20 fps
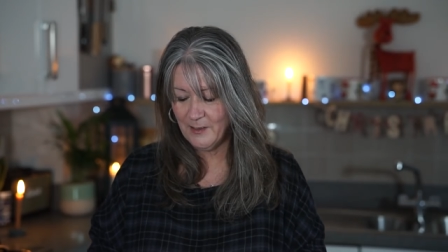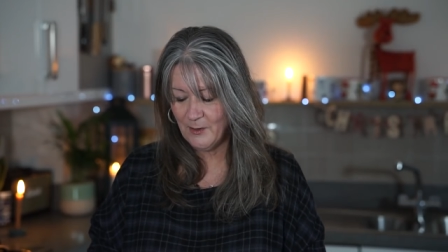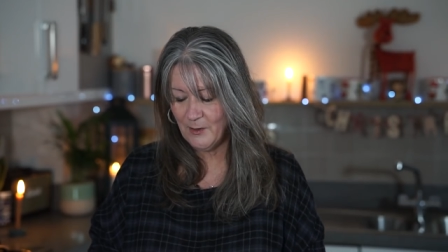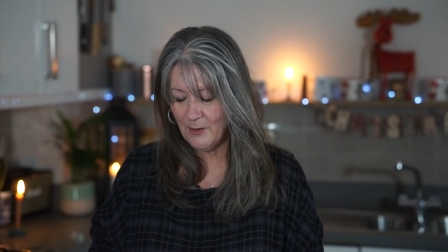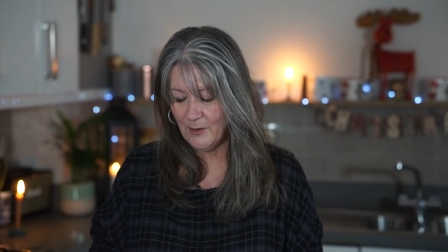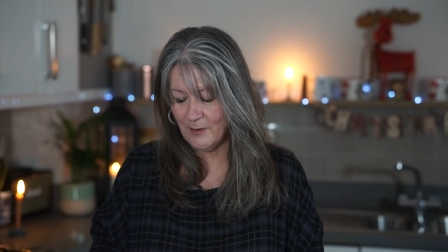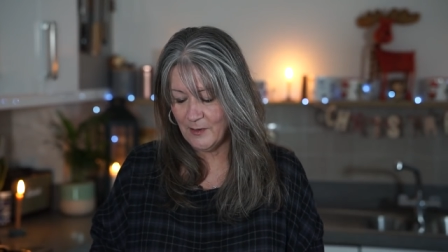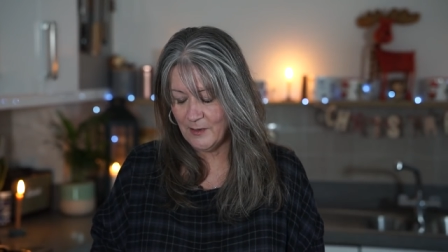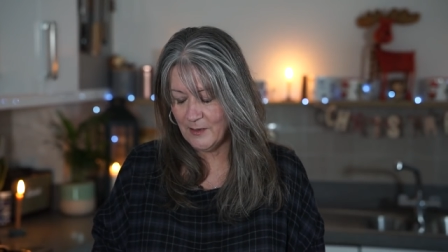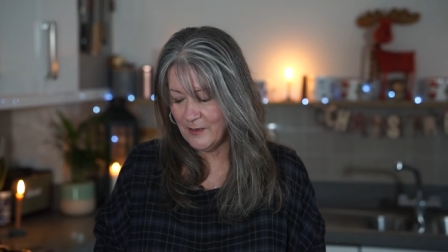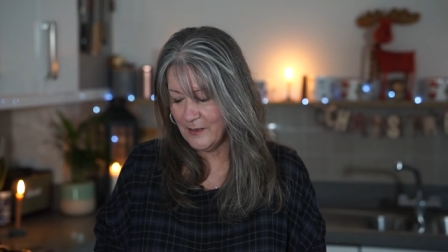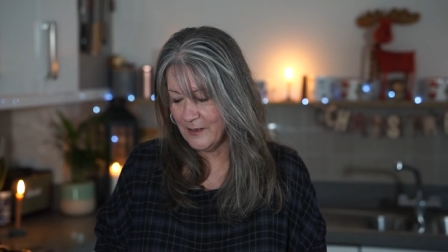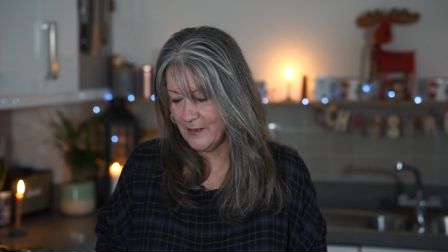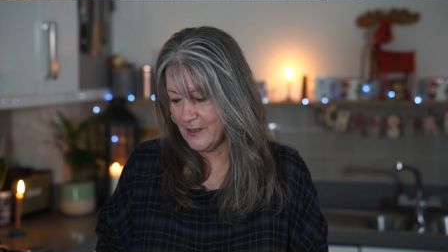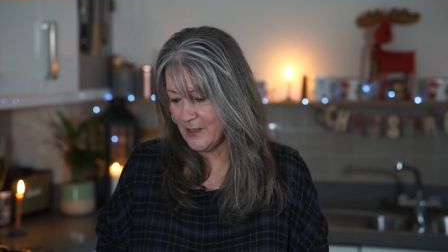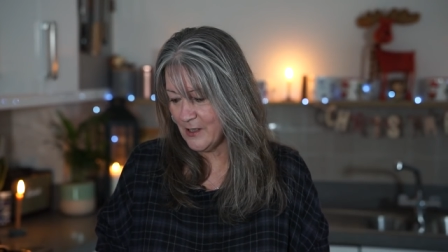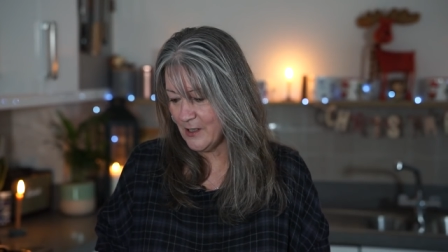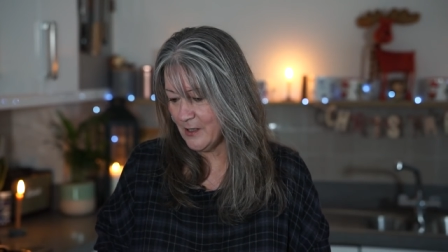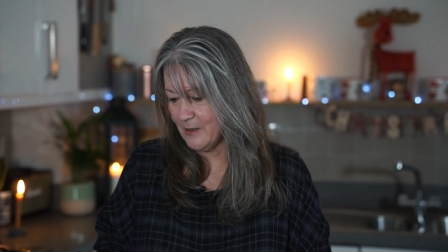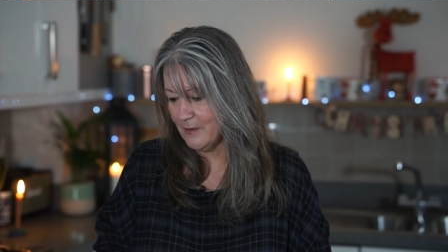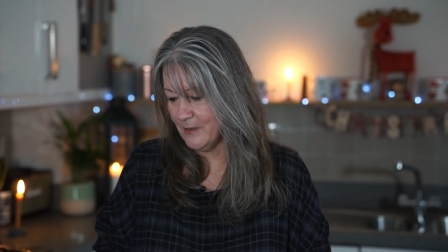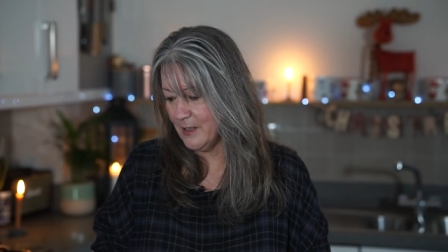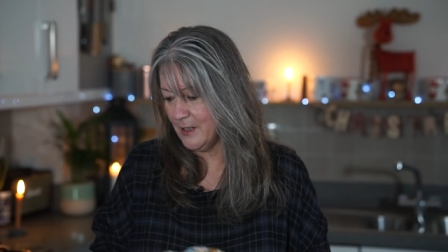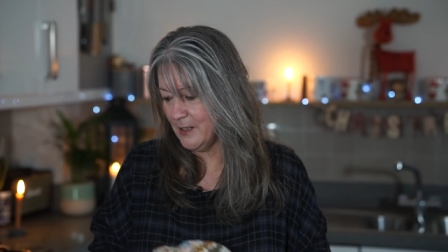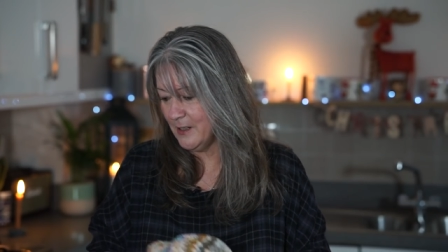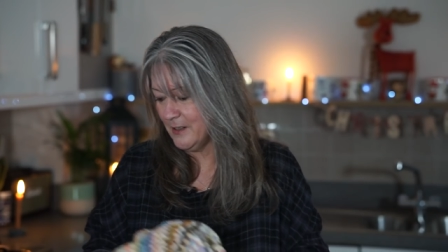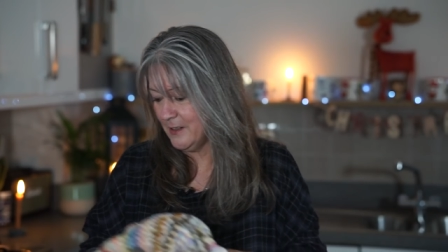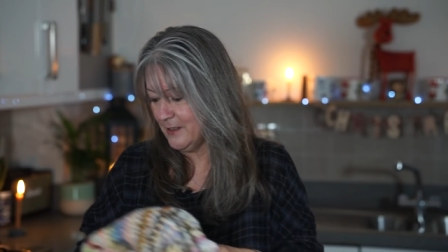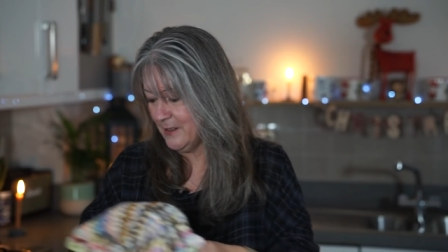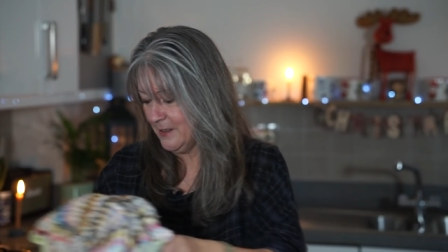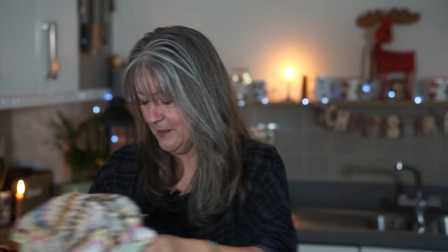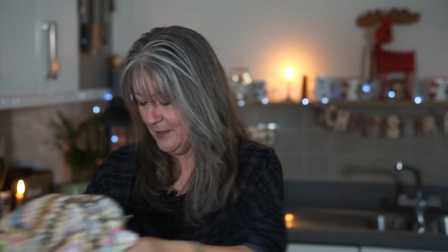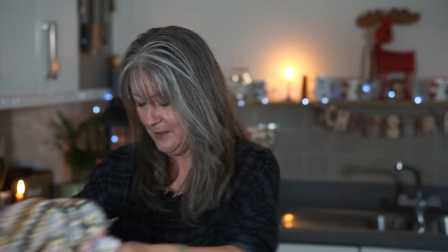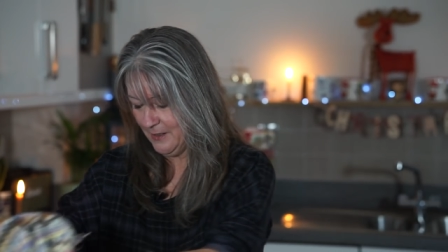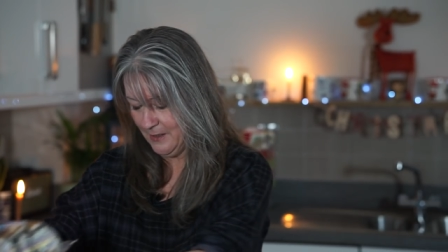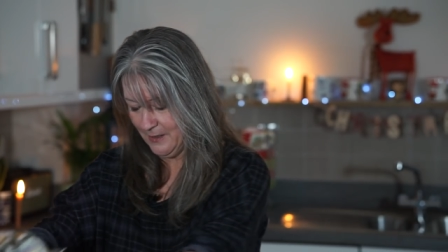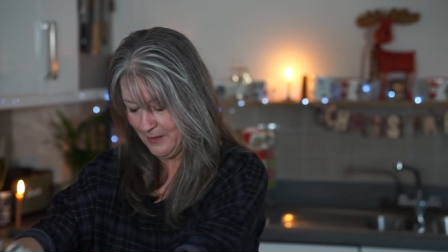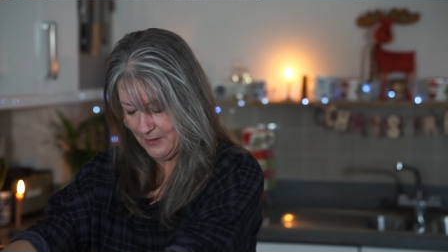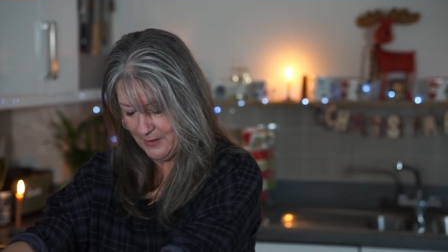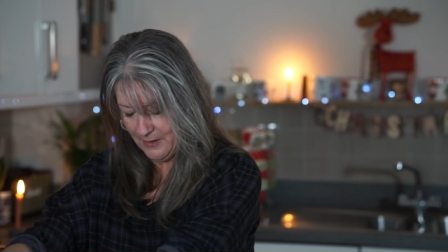Oh, Sherry.
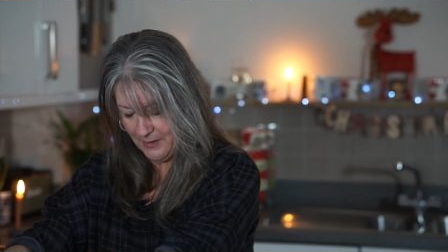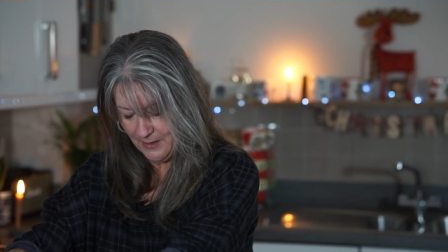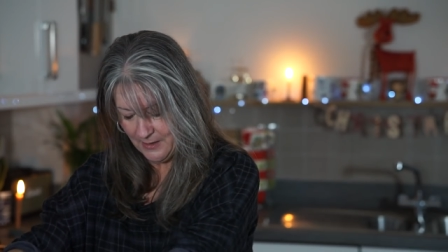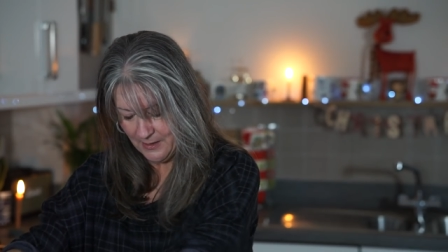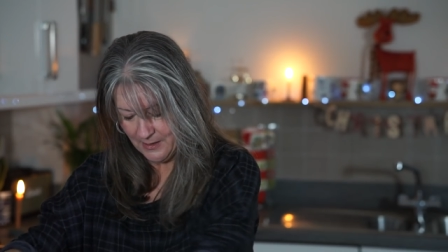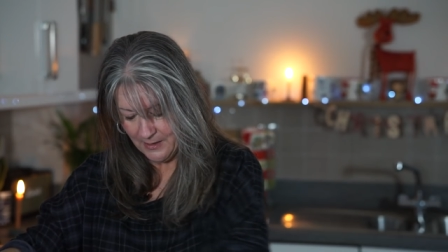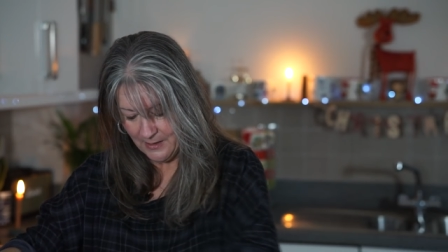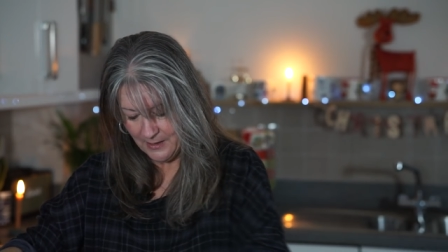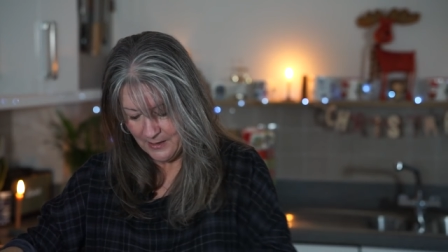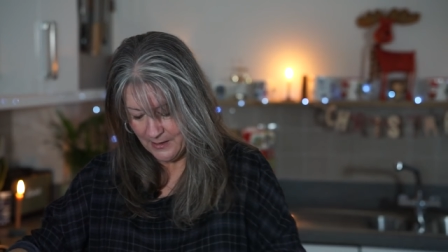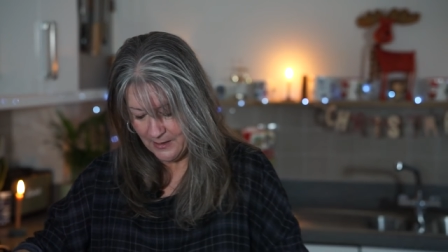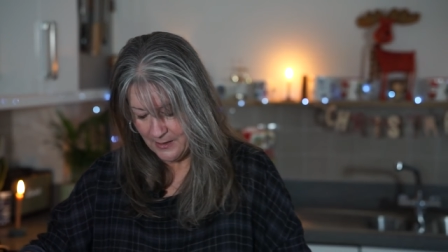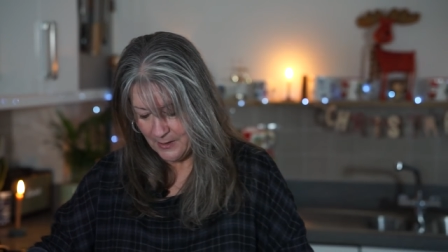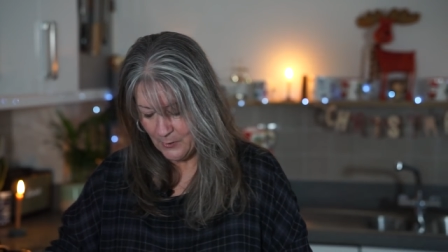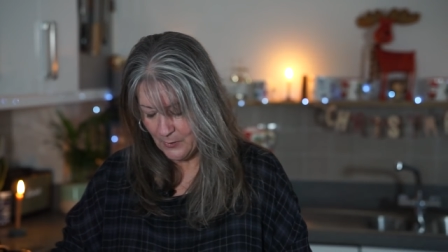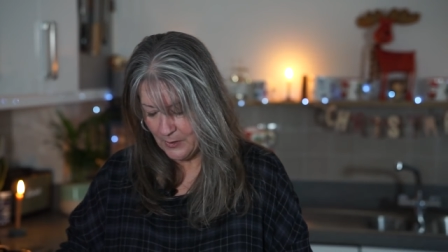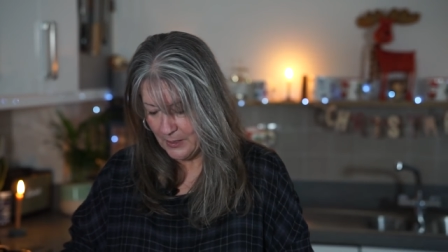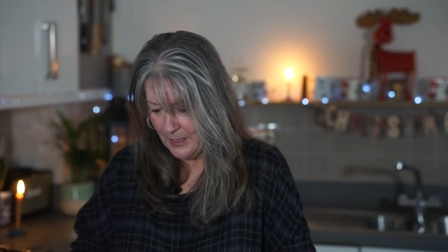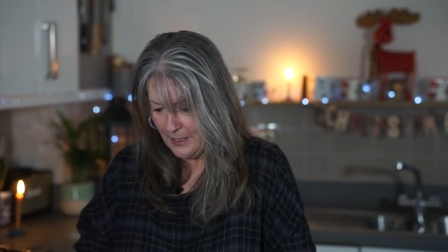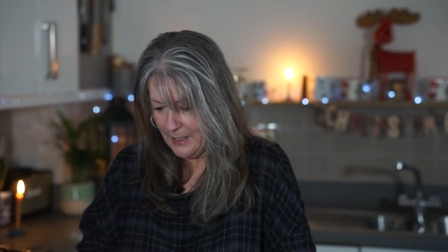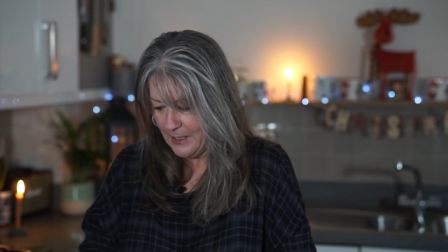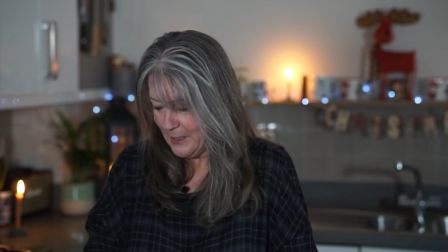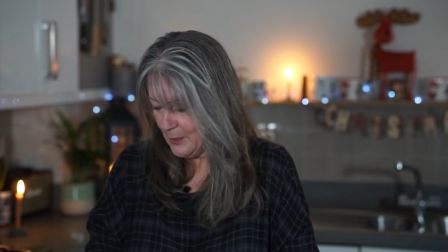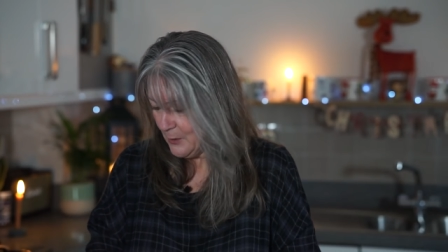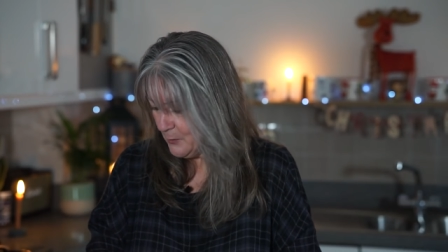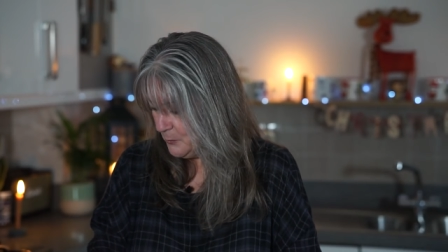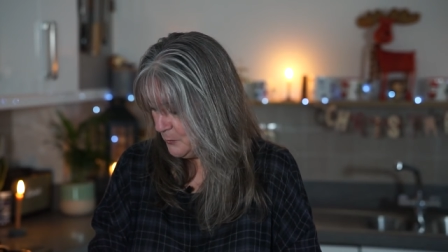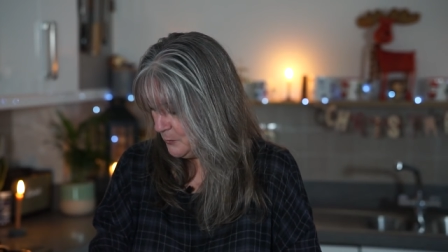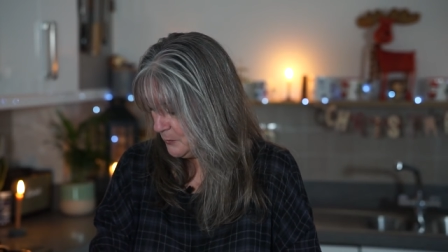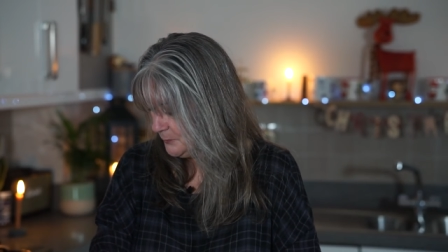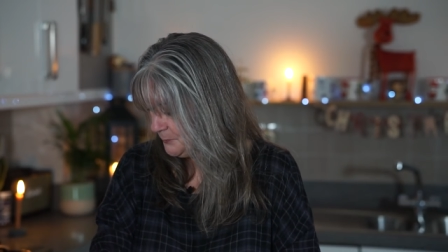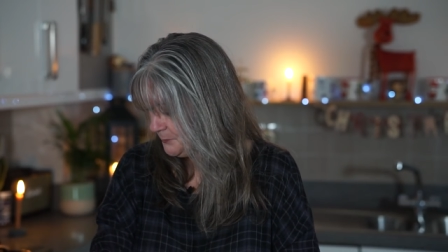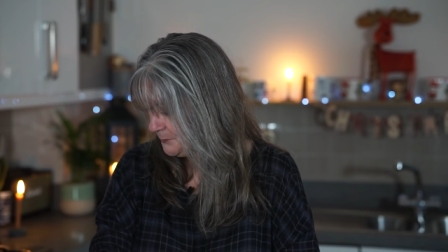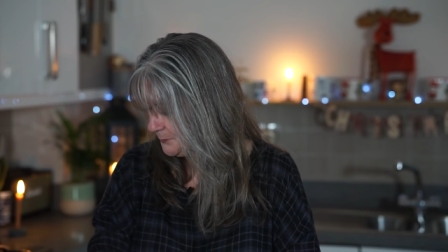Okay, oh.